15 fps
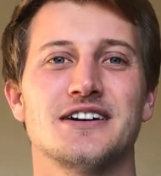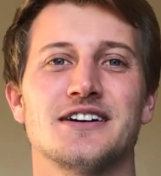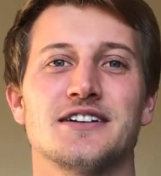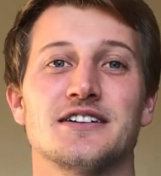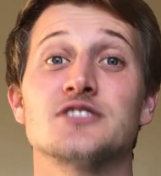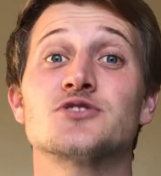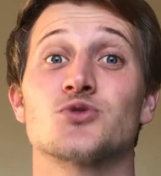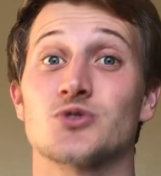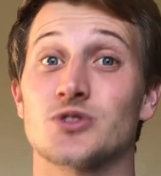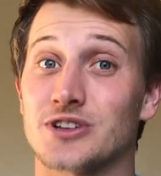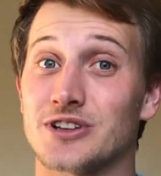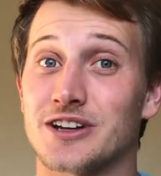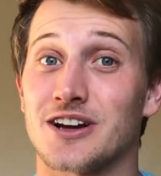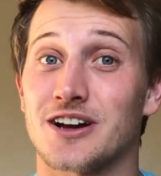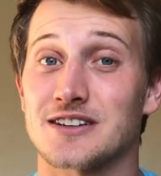He's
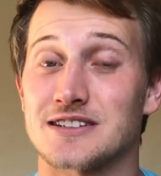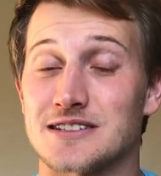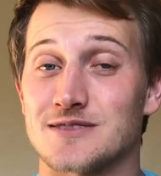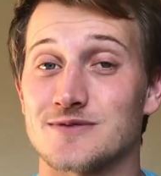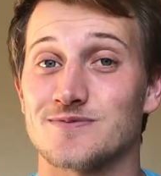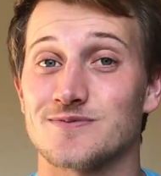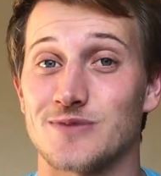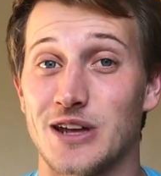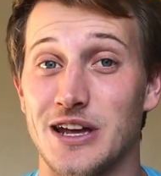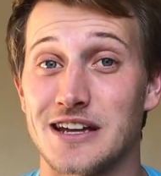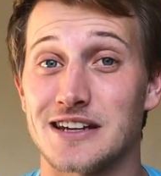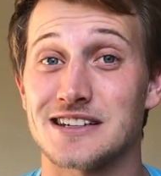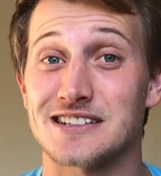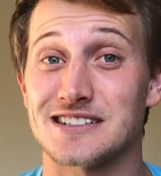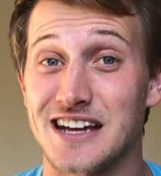really awesome,
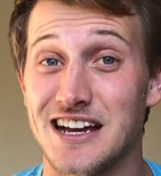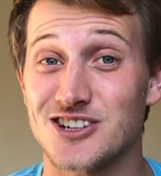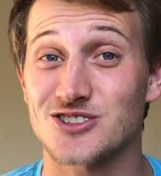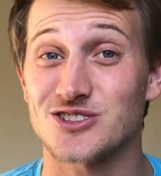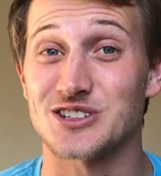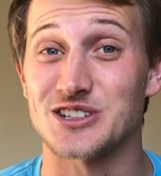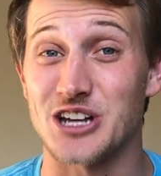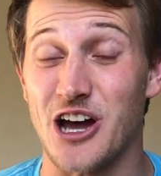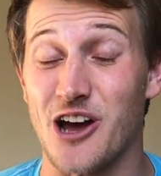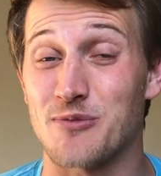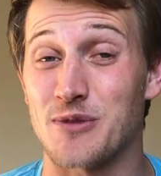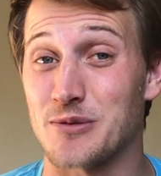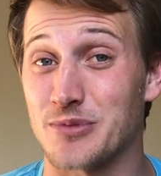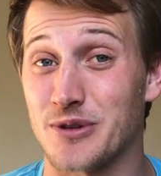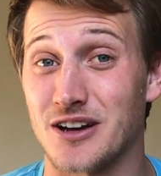and he's actually not
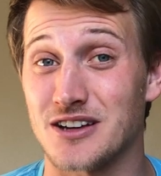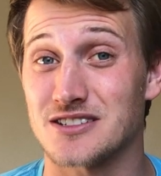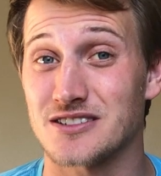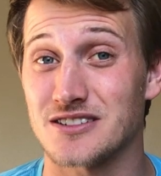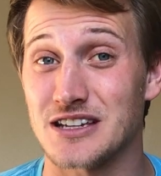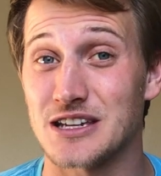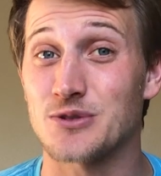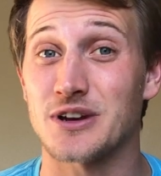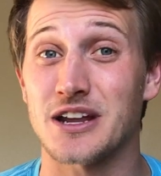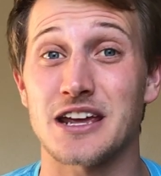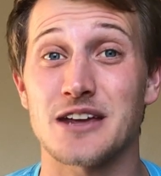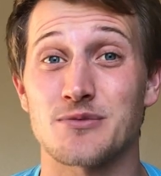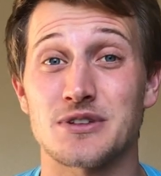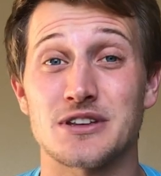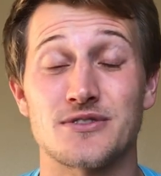my boss. He would
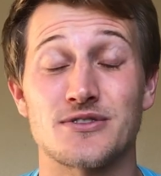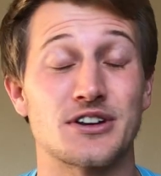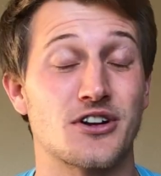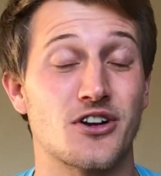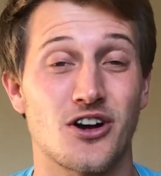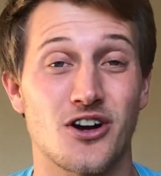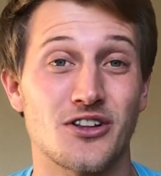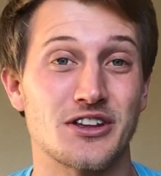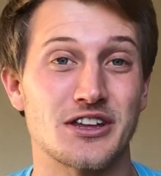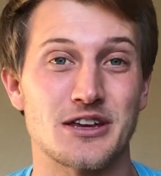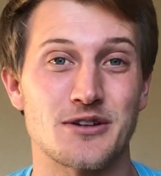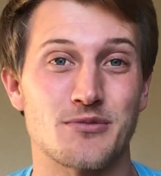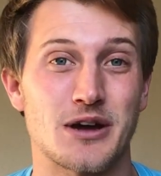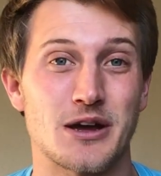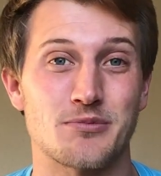hate me even calling
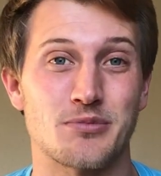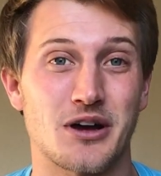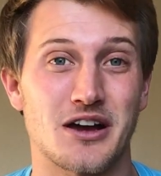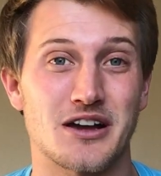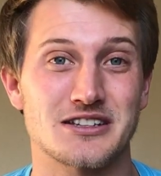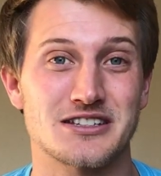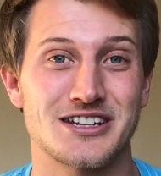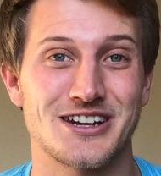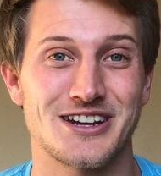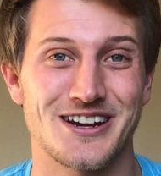him my boss.